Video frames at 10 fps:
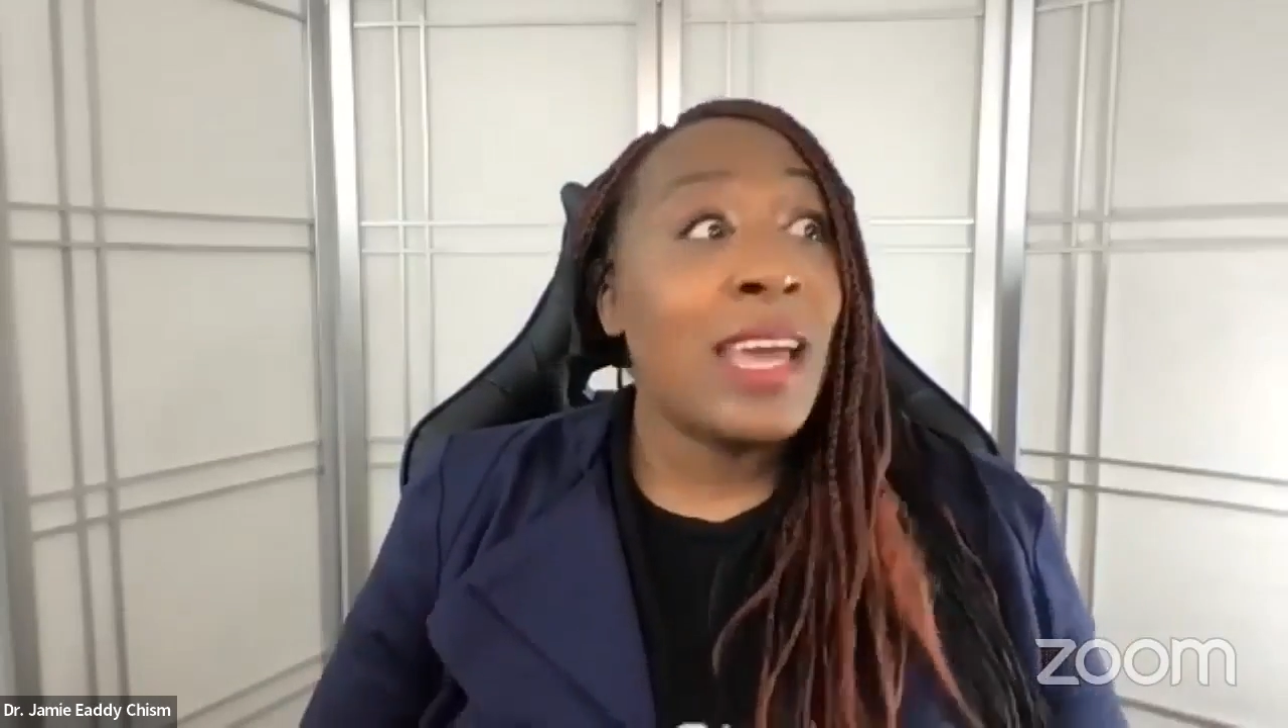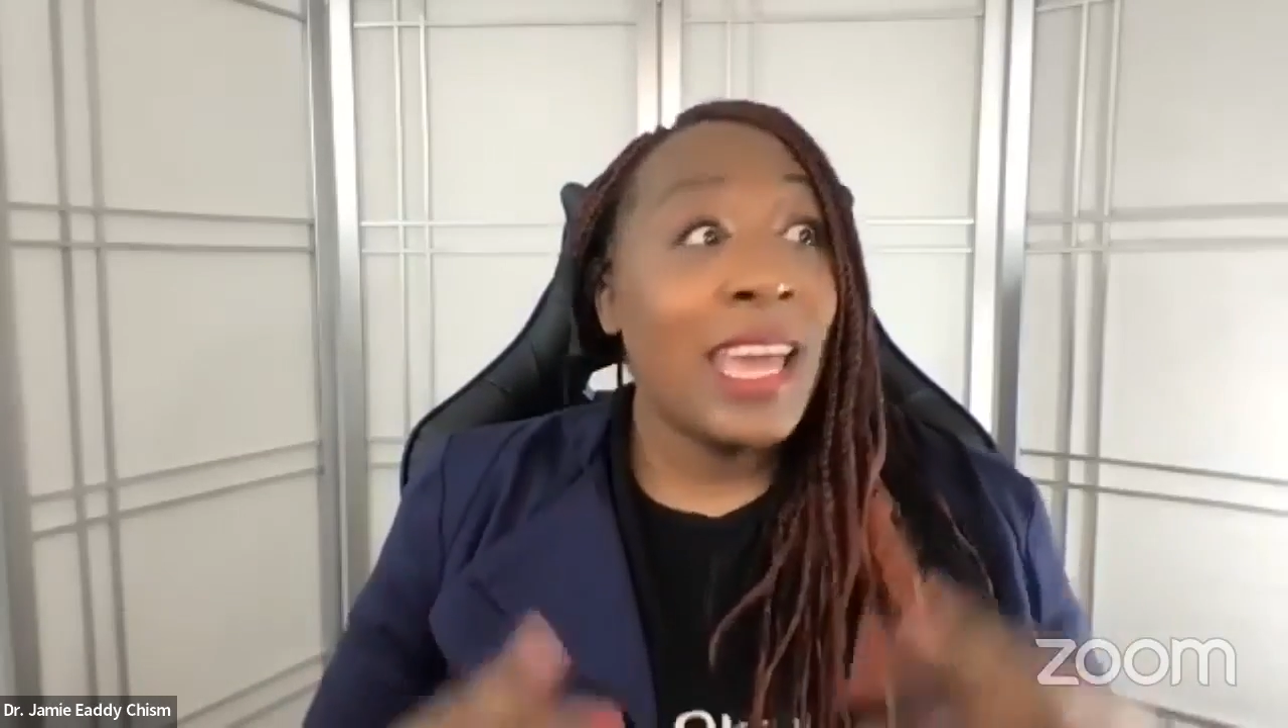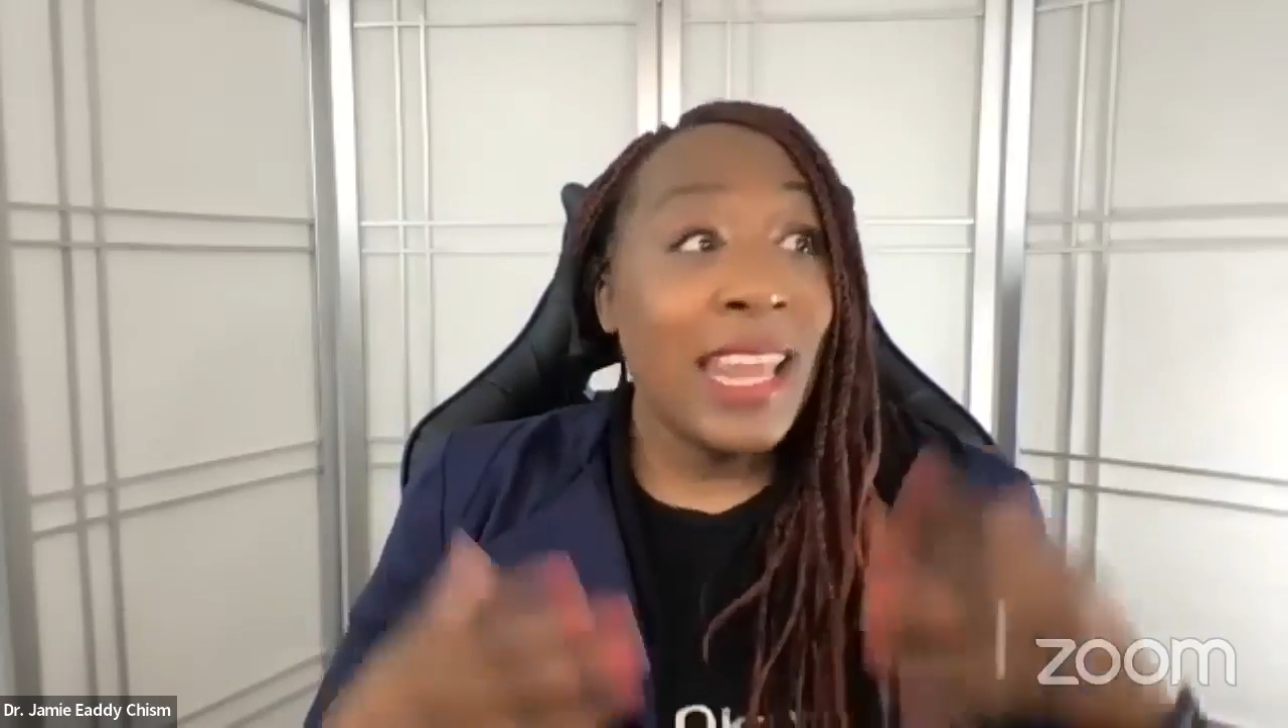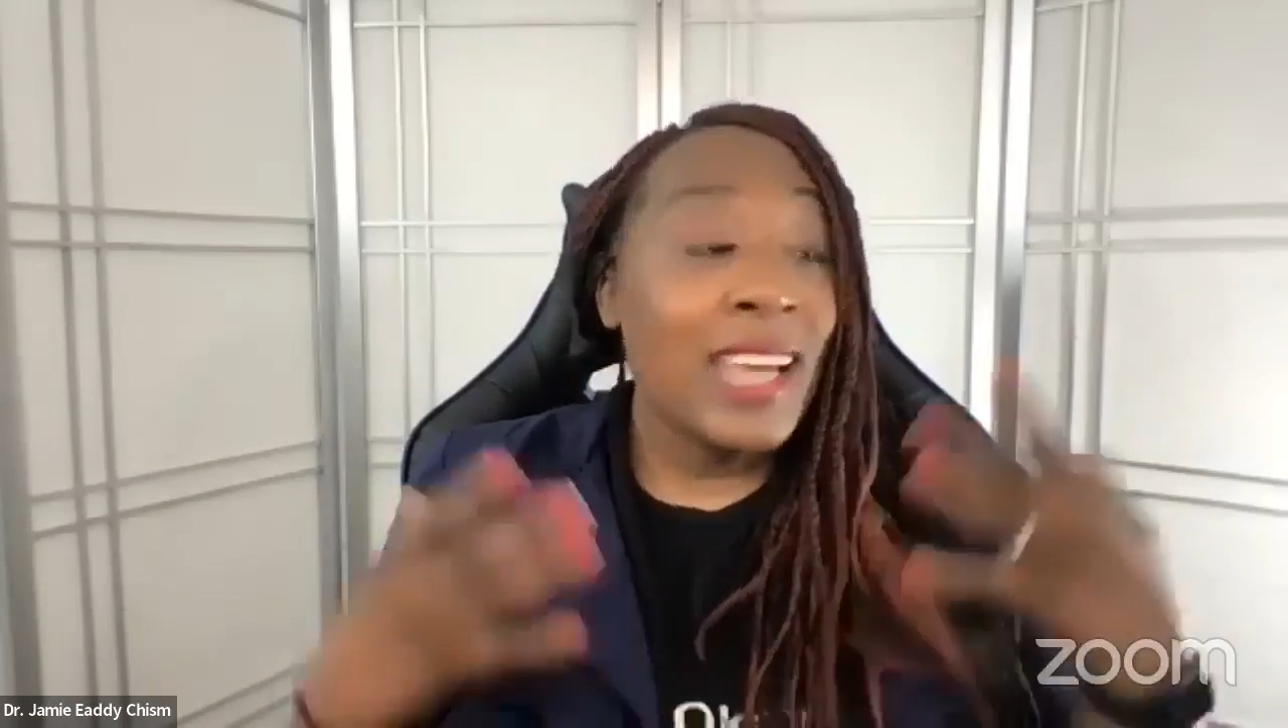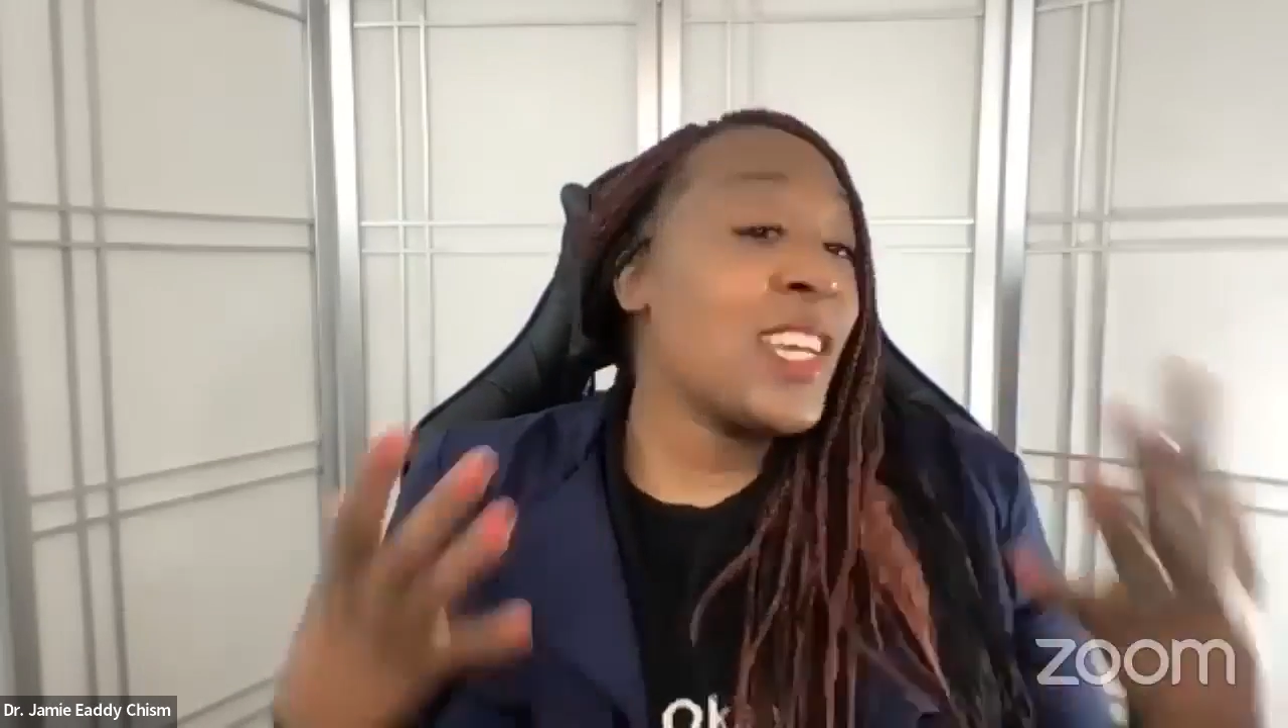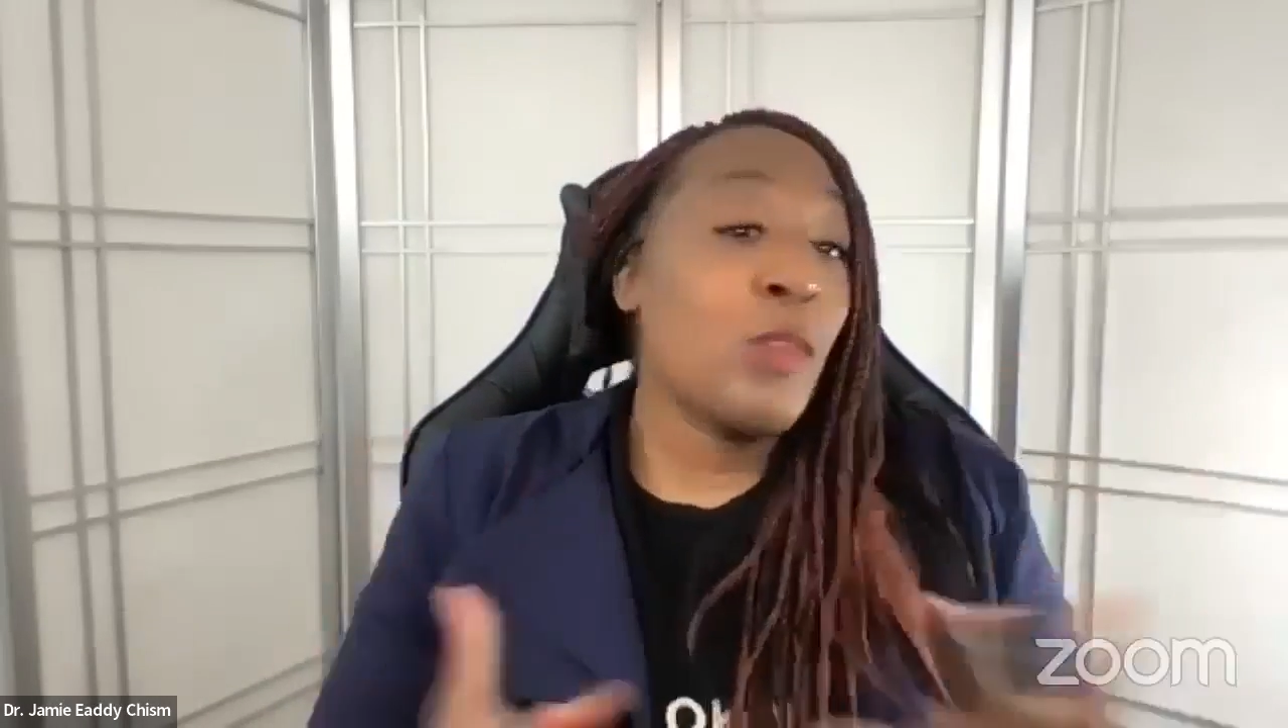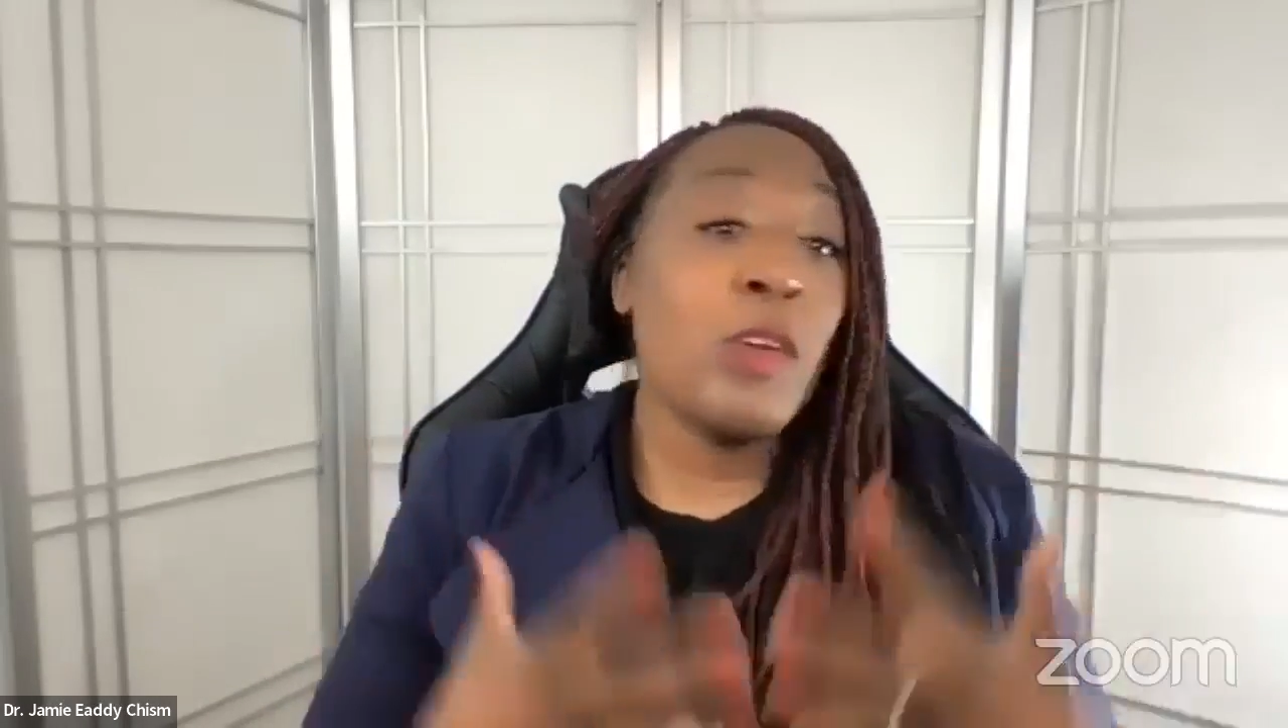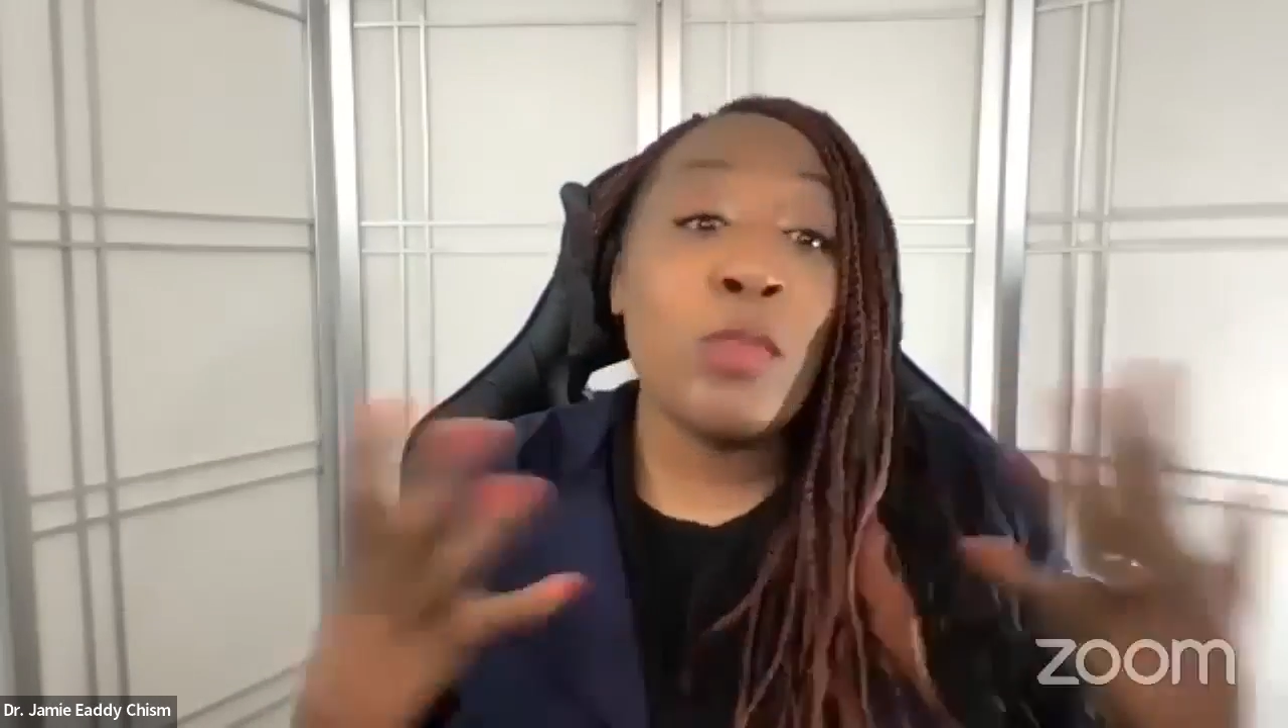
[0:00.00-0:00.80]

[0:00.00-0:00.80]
And I said, grief